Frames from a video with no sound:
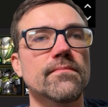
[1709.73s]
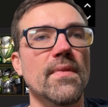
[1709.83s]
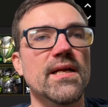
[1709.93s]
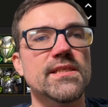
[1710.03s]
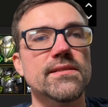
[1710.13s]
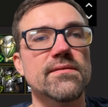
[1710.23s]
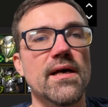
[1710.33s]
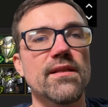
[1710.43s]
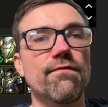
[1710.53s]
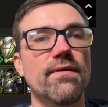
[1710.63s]
Next
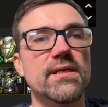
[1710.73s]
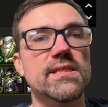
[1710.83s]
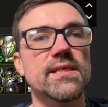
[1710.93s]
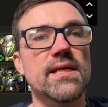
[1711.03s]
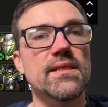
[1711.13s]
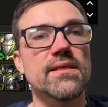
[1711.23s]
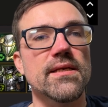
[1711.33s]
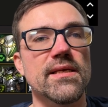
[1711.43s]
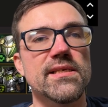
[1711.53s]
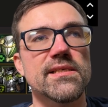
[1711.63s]
artifact set
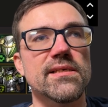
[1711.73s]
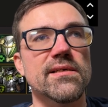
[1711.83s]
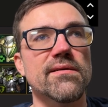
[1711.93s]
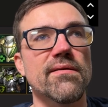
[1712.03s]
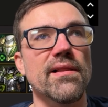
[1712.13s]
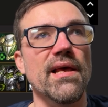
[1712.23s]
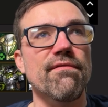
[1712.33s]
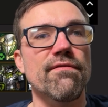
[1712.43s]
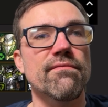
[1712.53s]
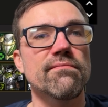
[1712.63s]
is
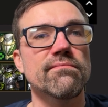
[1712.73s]
Life.